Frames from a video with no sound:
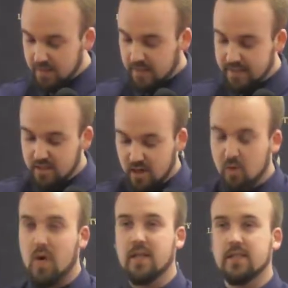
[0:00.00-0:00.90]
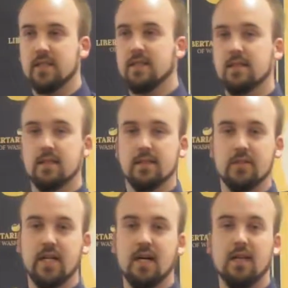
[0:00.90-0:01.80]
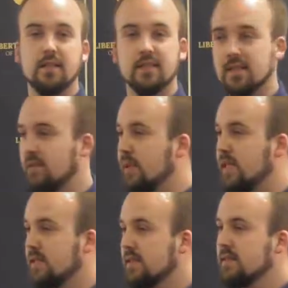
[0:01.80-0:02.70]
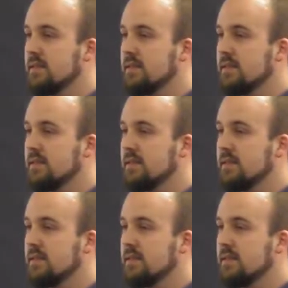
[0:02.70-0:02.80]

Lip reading: I did car washes, $3 a piece.